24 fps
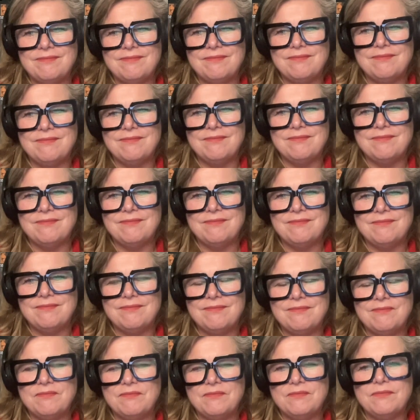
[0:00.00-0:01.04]

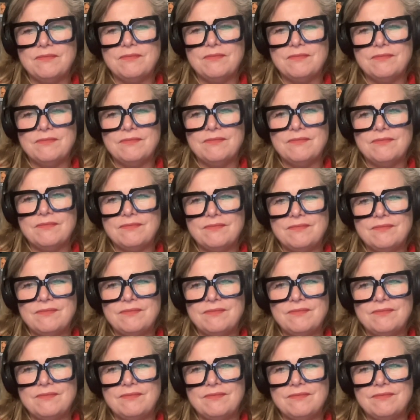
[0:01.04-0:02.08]

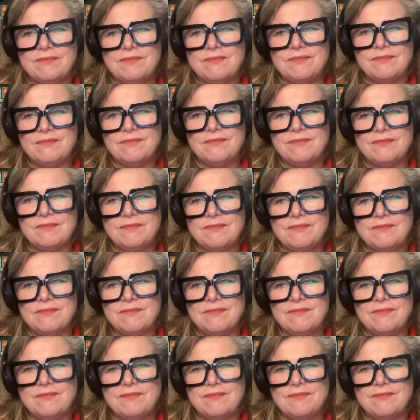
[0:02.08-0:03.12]

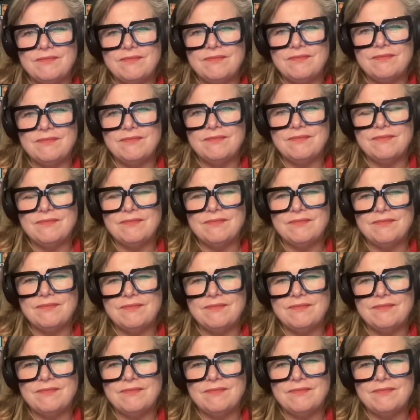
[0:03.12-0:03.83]
(silent)